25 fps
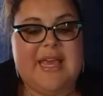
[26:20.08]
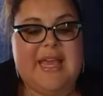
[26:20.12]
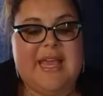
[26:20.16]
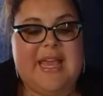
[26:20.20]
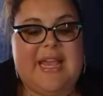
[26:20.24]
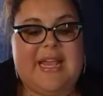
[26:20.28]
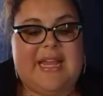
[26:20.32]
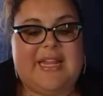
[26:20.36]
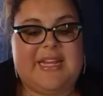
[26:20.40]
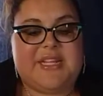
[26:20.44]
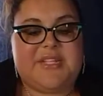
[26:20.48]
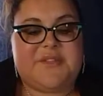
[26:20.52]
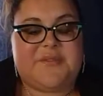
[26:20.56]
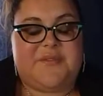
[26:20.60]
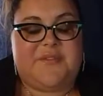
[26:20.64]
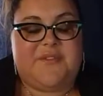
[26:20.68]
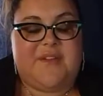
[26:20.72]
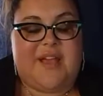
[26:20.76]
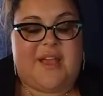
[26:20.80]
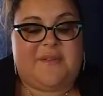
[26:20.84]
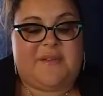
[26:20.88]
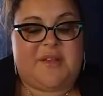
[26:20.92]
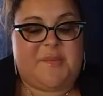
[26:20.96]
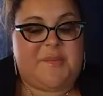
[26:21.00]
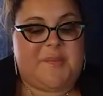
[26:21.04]
It is
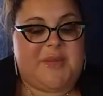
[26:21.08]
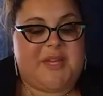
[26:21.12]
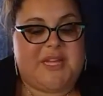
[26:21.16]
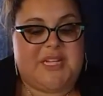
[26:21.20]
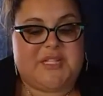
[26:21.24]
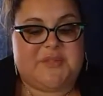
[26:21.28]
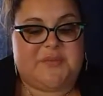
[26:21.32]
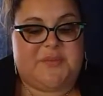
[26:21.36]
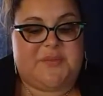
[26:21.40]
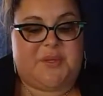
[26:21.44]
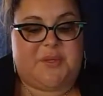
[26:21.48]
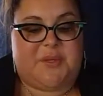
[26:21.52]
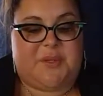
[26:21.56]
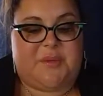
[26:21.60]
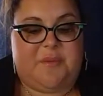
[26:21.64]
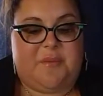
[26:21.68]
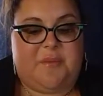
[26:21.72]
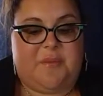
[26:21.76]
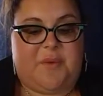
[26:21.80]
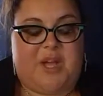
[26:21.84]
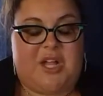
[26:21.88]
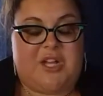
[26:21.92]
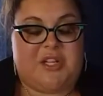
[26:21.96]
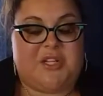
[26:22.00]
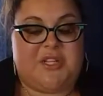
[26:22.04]
very peaceful
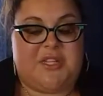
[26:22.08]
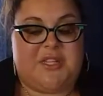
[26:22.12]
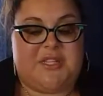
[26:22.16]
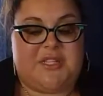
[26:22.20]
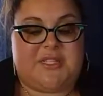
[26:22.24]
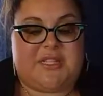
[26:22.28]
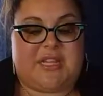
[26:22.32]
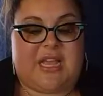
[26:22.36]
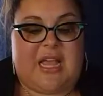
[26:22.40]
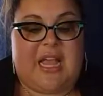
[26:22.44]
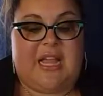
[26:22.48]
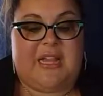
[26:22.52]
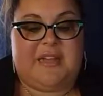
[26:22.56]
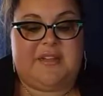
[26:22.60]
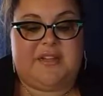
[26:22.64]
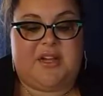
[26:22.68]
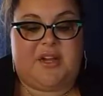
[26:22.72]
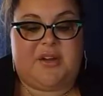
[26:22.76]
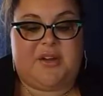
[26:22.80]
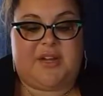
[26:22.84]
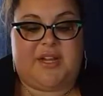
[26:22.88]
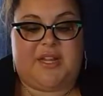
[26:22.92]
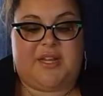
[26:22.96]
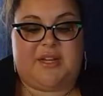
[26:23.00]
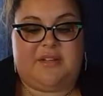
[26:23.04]
watching the sky
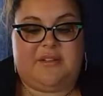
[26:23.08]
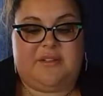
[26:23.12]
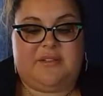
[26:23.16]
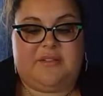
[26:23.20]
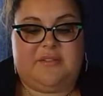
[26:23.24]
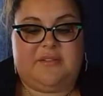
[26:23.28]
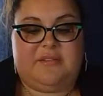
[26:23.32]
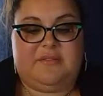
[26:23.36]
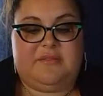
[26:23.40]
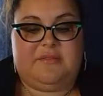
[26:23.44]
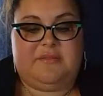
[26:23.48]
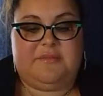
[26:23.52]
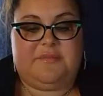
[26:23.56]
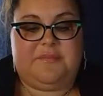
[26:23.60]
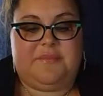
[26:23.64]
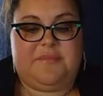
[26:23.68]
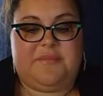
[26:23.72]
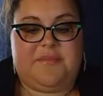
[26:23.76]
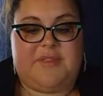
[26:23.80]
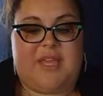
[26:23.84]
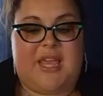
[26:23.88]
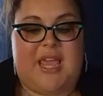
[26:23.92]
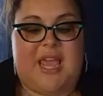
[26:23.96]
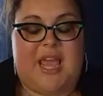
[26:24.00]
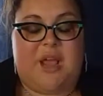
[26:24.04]
darken.
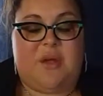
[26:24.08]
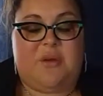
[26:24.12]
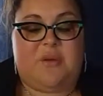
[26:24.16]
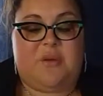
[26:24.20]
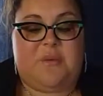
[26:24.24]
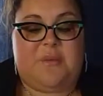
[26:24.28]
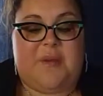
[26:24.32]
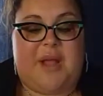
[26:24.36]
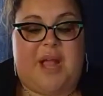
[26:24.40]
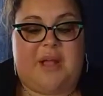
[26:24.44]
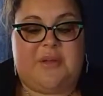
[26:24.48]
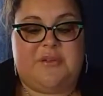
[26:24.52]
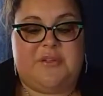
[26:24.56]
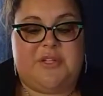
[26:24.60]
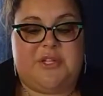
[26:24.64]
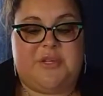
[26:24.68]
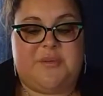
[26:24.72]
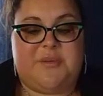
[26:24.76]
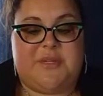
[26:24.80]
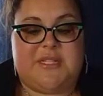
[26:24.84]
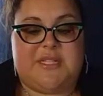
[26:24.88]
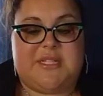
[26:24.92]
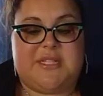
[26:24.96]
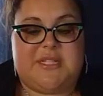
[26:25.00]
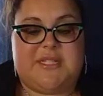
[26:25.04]
The air around
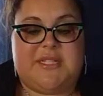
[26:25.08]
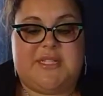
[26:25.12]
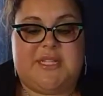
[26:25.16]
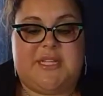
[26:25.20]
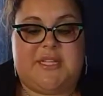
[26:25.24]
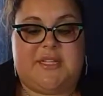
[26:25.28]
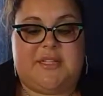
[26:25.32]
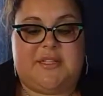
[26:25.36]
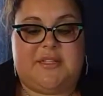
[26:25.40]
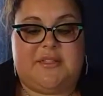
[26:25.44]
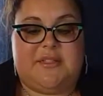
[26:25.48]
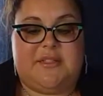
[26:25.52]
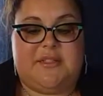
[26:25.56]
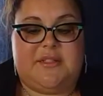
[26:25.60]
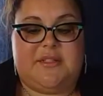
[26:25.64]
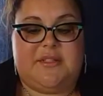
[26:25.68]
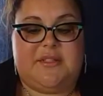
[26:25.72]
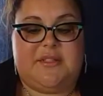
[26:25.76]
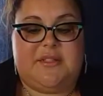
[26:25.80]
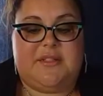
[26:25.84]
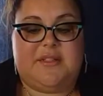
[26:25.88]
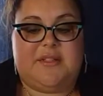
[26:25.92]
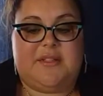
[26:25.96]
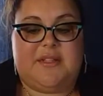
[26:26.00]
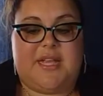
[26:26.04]
you is still
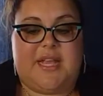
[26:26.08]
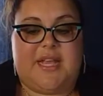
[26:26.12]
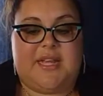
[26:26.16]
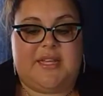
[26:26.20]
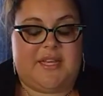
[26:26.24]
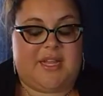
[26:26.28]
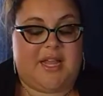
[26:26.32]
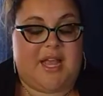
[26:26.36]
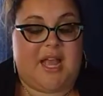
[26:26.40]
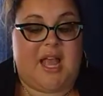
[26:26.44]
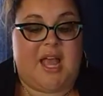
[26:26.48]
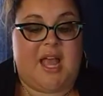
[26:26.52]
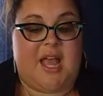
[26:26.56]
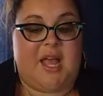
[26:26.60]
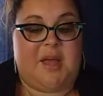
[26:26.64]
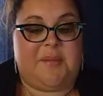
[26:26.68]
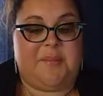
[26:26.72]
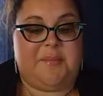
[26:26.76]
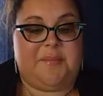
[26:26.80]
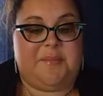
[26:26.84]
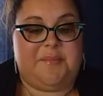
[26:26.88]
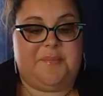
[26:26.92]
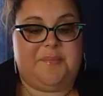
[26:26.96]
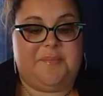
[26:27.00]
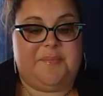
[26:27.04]
and calm.